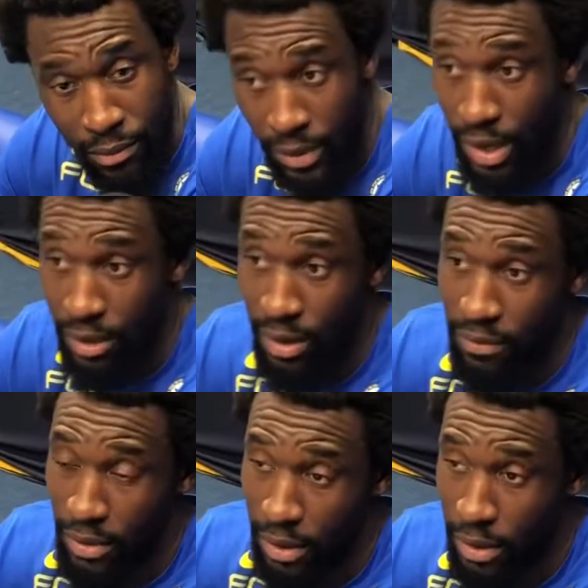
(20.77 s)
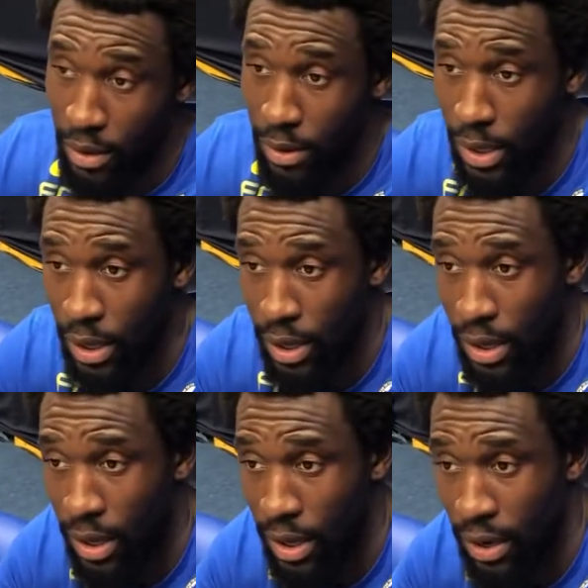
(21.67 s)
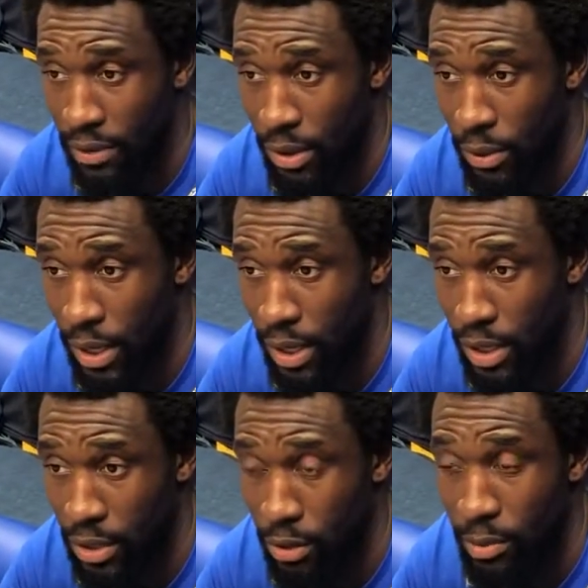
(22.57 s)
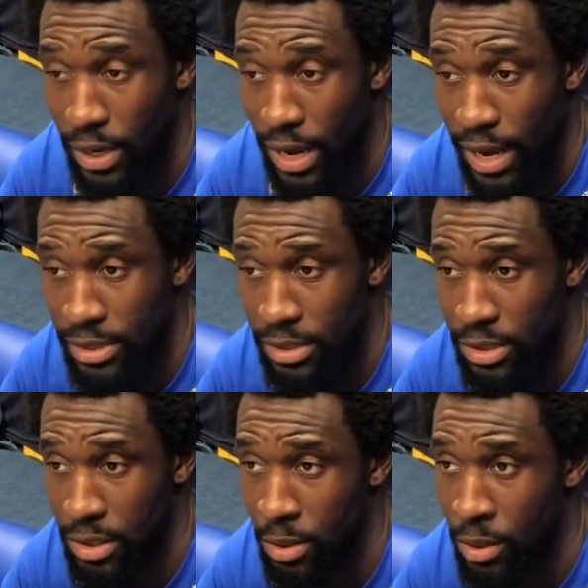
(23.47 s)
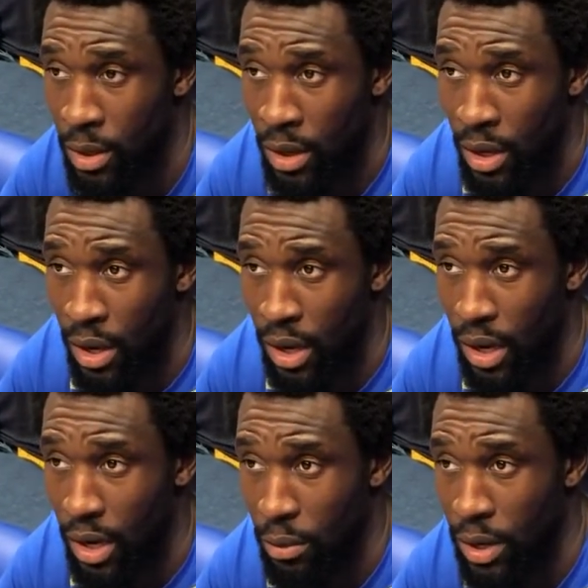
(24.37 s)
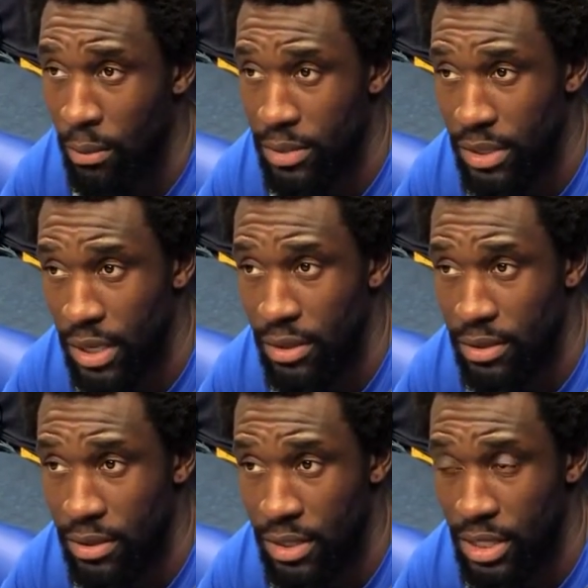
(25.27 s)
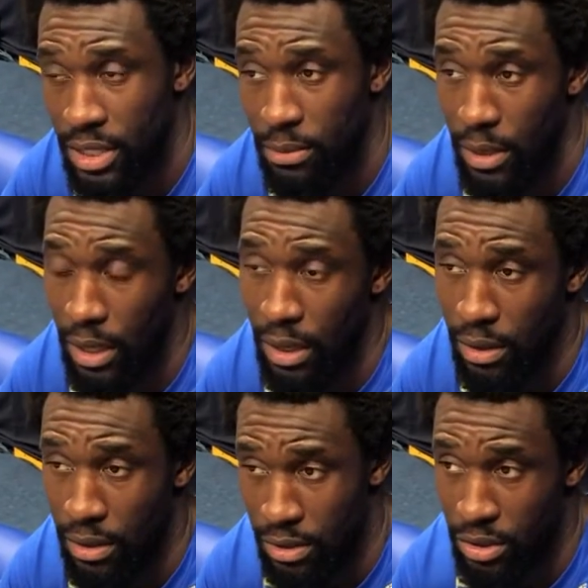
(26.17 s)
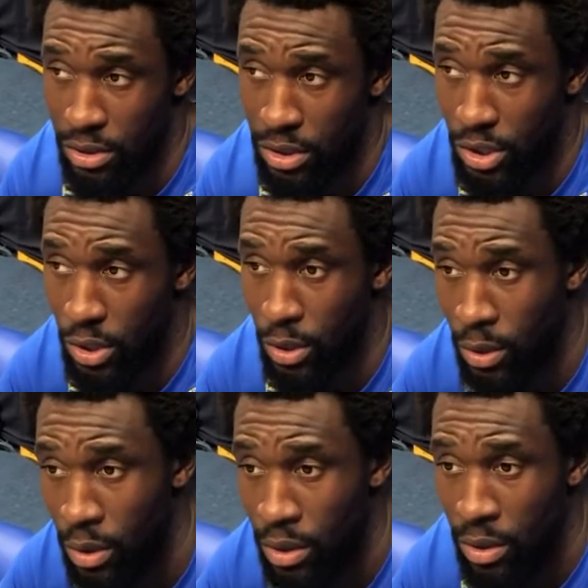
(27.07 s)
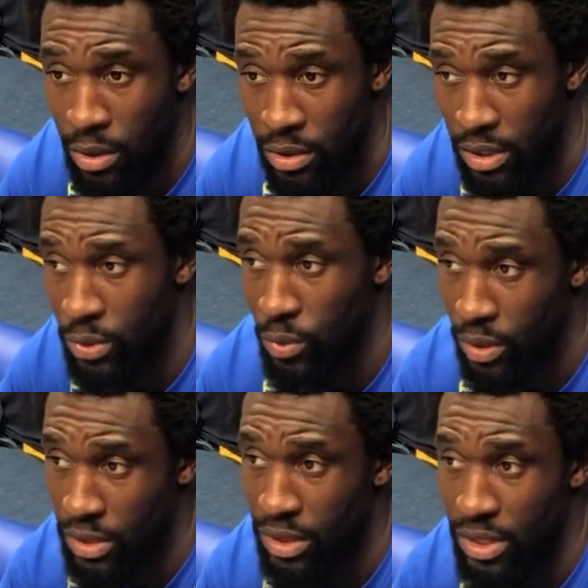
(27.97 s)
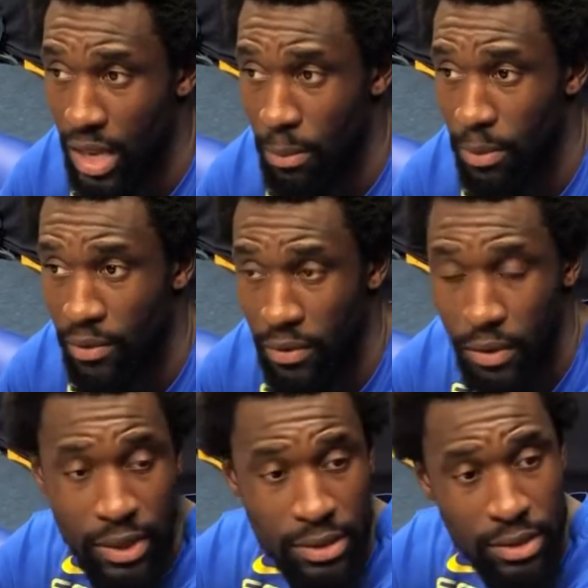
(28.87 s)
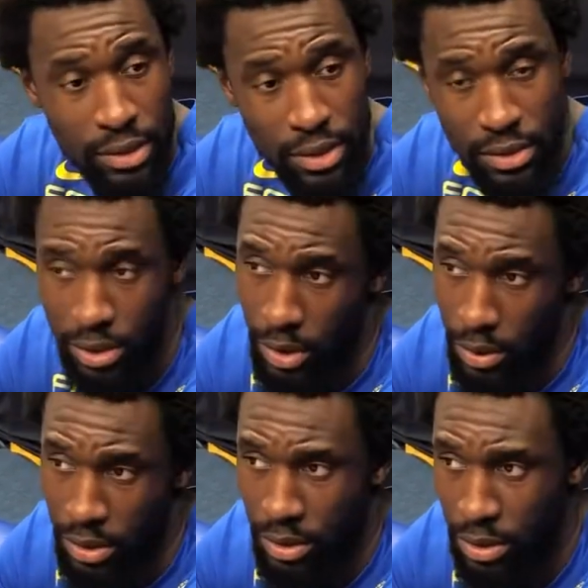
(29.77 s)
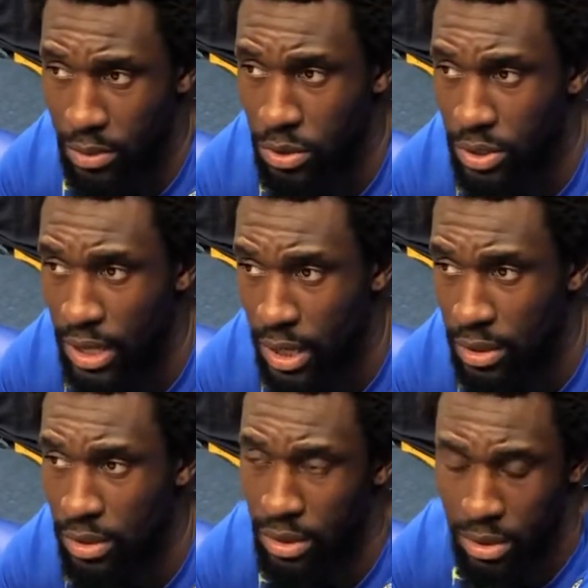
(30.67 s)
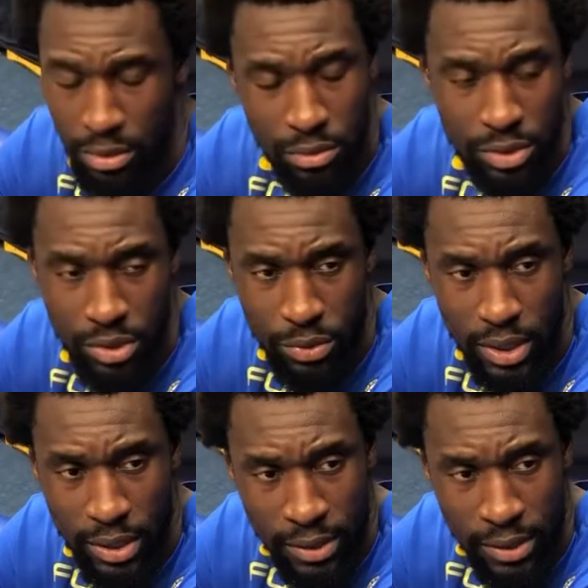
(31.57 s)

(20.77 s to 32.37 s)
Yeah, definitely. You know, I feel like we got a good group of guys, you know. We're coming together as a team, and this is going to show just one step for us. So it's going to be a new challenge, and we're just ready.